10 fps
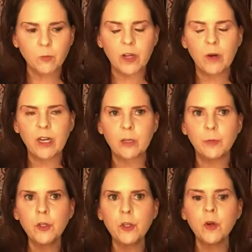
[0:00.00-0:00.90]
red, white, and
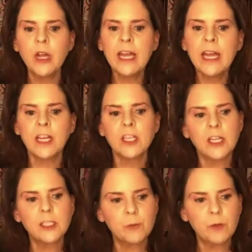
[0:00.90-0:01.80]
blue. And I
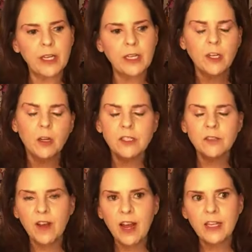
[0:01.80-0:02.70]
explain, you know, I
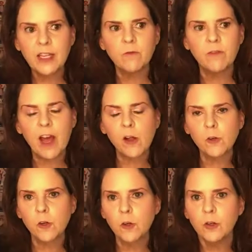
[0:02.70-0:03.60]
define it.
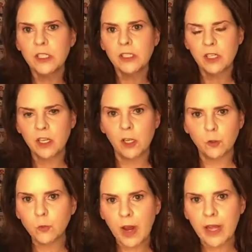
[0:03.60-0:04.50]
Valor is the
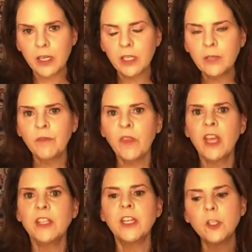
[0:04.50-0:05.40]
color red.
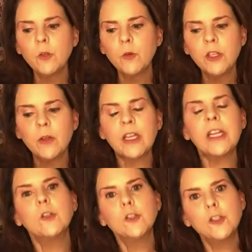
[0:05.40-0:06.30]
Right. And then you, you, get
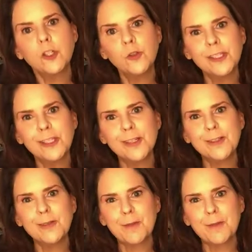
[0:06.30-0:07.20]
introduced to
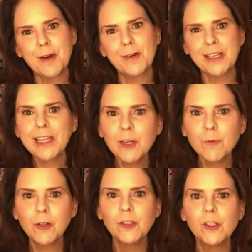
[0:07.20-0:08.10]
some American
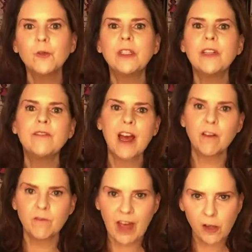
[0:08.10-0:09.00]
heroes who lived
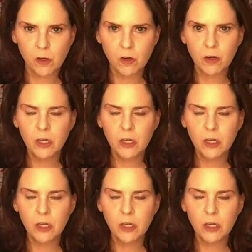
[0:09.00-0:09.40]
out valor.